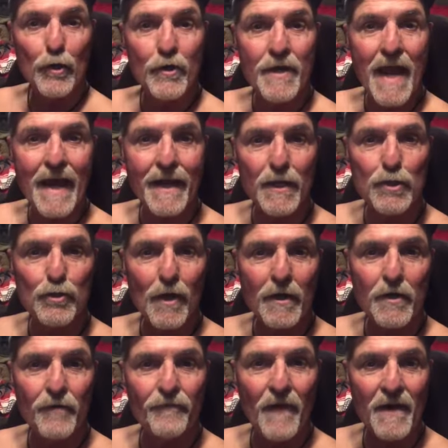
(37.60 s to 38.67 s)
naked
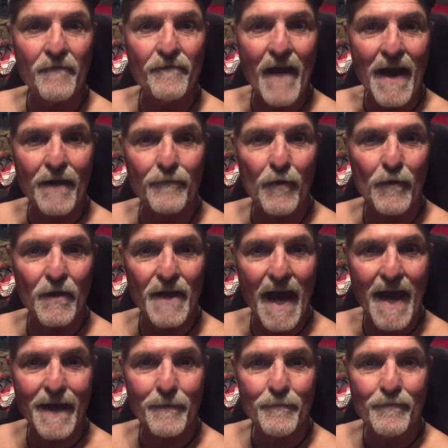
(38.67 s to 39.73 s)
trucker fun fact for the
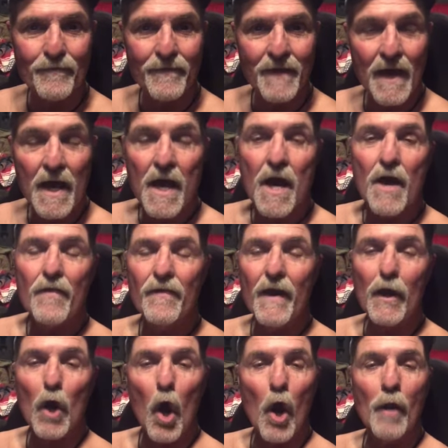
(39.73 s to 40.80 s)
day. There
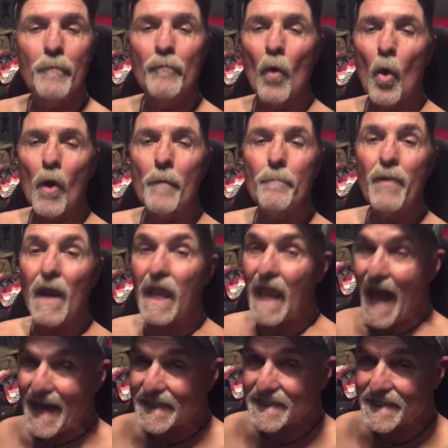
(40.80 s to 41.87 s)
are more
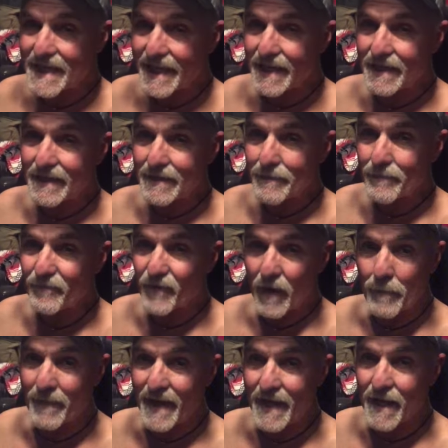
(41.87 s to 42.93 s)
plastic
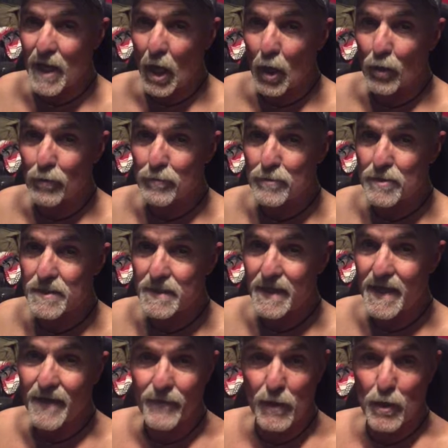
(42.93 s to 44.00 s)
flamingos
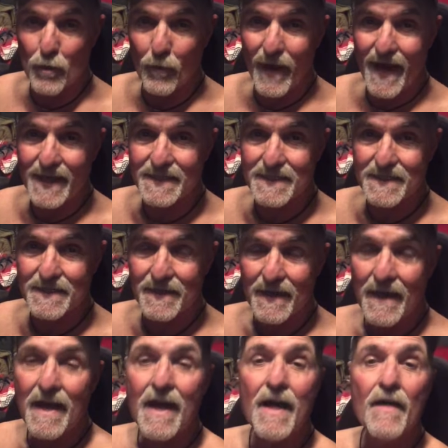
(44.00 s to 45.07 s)
in the US
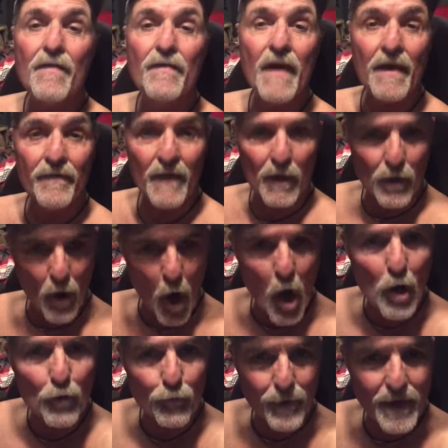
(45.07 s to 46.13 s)
than there
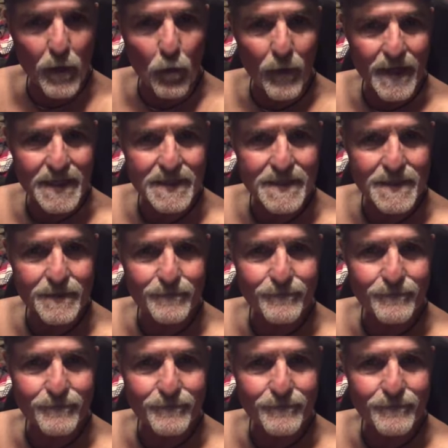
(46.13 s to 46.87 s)
are real ones.